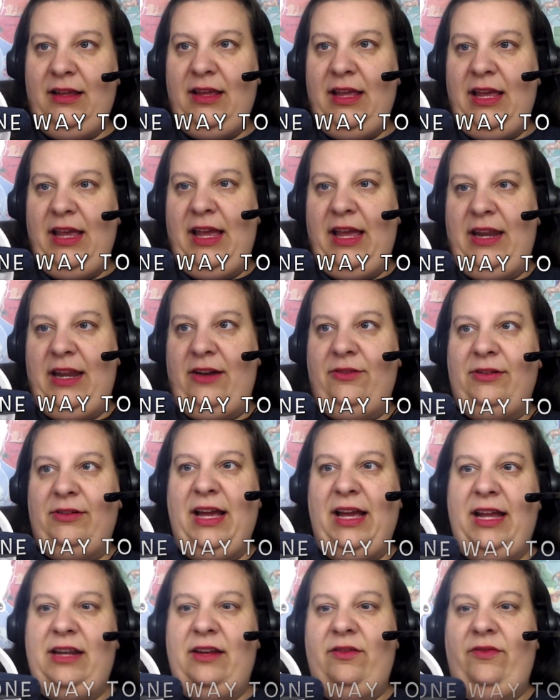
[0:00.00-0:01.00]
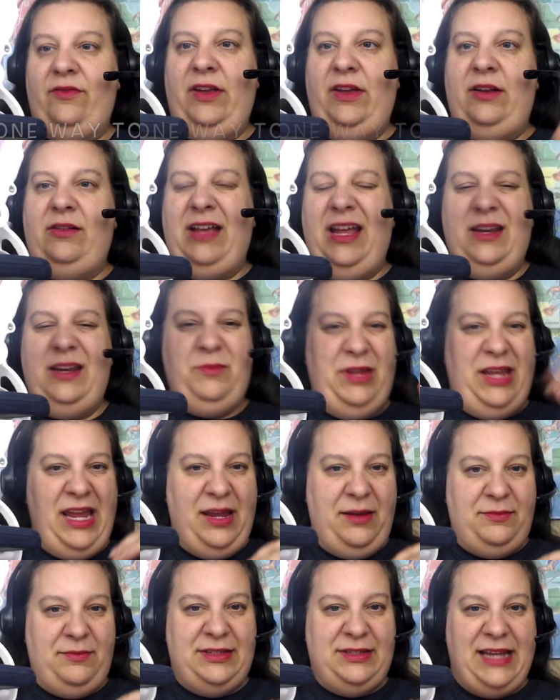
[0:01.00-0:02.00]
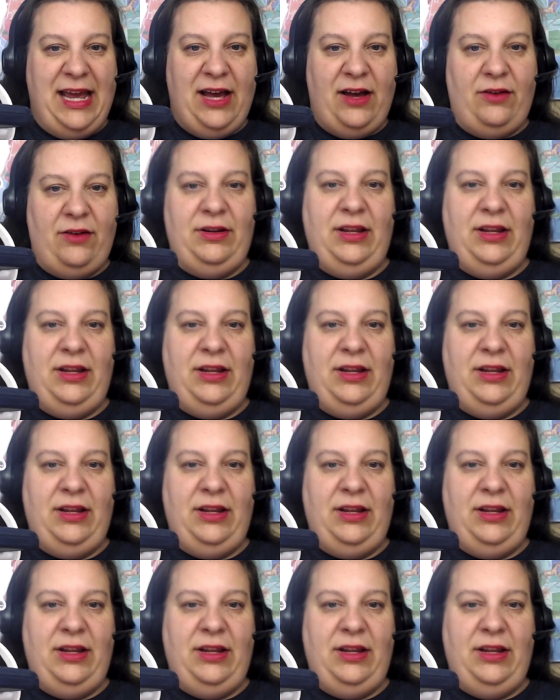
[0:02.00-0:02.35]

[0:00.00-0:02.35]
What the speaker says: And it'll kind of be aimed down